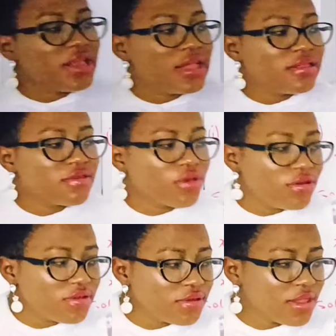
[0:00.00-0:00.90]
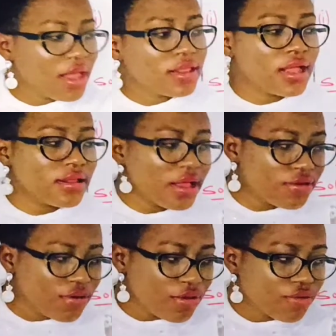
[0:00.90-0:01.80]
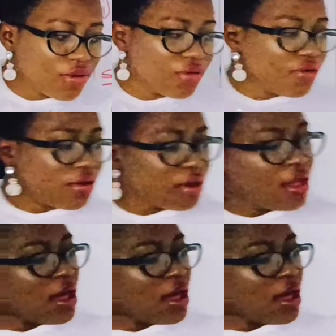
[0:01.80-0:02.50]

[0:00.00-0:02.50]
that it's consistent and has unique solution,